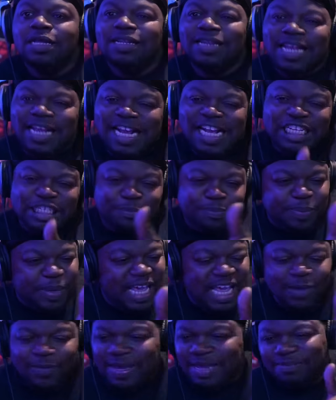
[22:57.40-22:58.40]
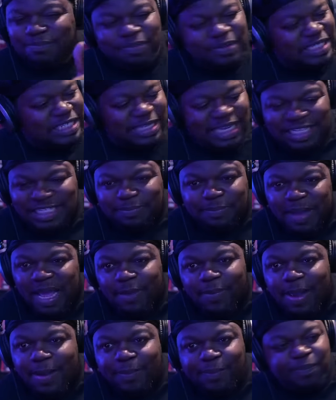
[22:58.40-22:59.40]
Nigga, it's PB. This nigga's
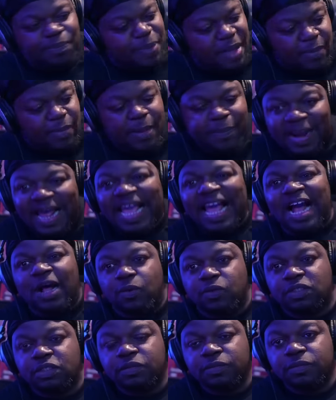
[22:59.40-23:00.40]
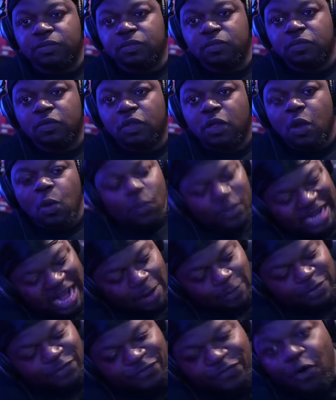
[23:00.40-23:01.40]
PB PB Playhouse. When I
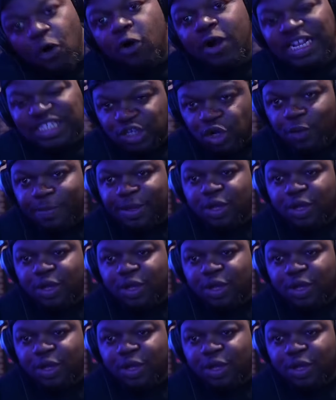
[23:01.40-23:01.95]
was four, that should have